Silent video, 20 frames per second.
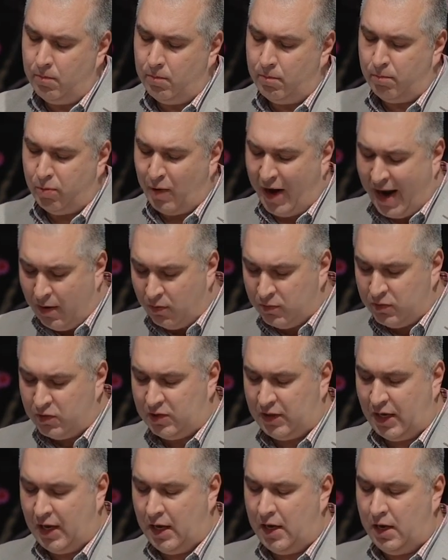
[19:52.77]
brown
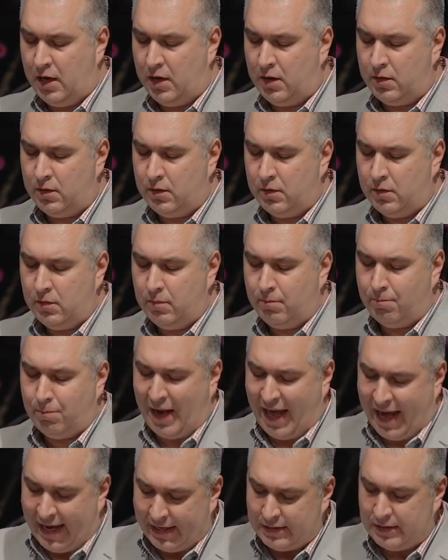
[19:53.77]
skin,
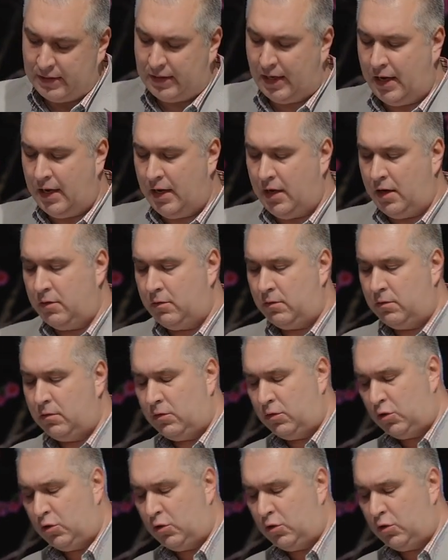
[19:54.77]
black skin,